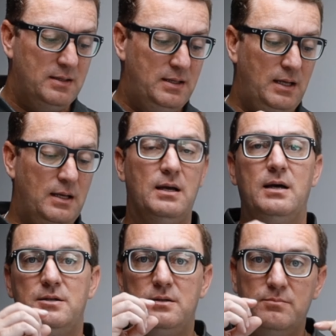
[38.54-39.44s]
The
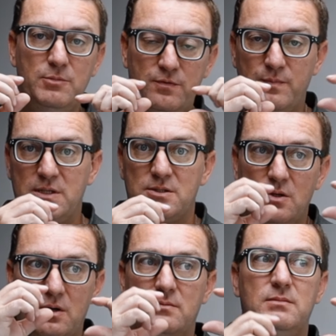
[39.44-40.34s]
movements
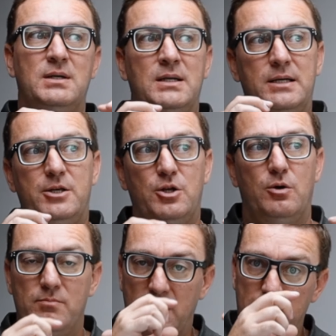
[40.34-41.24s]
are,
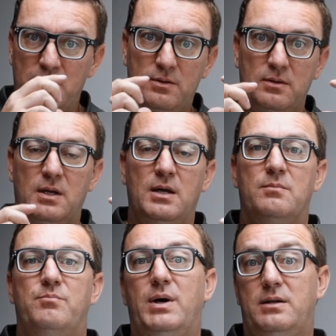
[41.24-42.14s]
minimal,
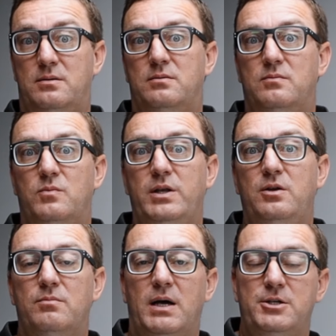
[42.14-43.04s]
but when
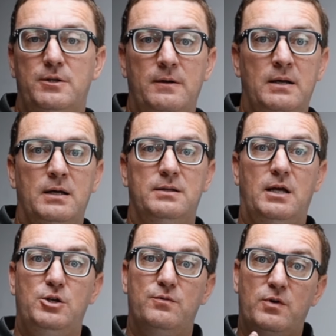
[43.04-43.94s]
you imagine
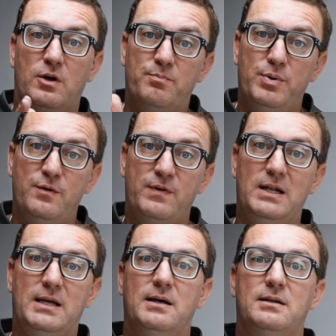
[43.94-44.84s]
that you've got a
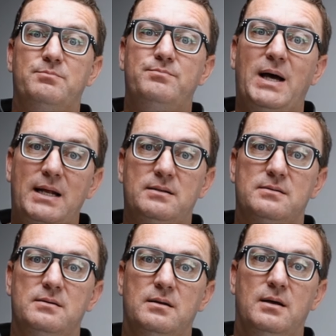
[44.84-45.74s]
perfectly cut
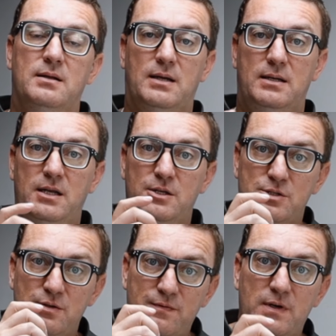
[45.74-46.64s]
pattern that
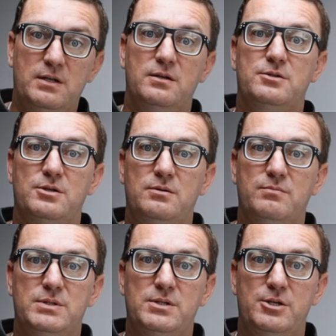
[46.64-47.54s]
needs to fit in a certain
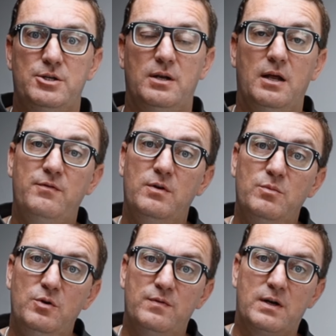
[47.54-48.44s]
position, if you
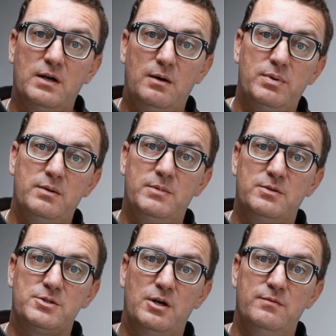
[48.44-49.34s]
move a couple of
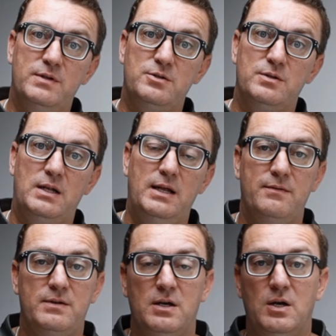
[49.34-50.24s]
mils over to the
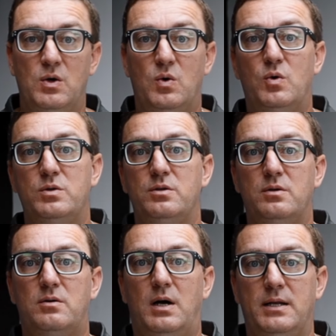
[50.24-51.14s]
left or to the
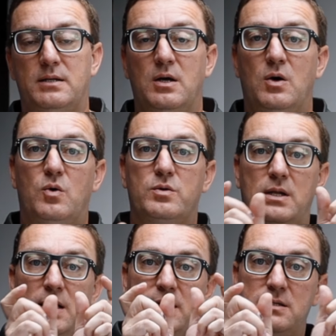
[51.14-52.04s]
right, or the
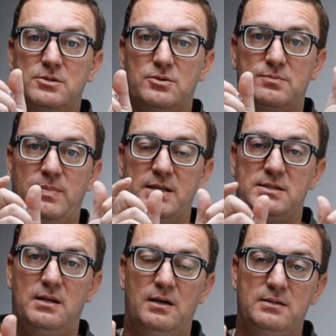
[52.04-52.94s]
letters are spaced
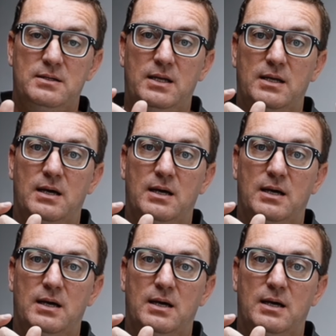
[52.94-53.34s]
slightly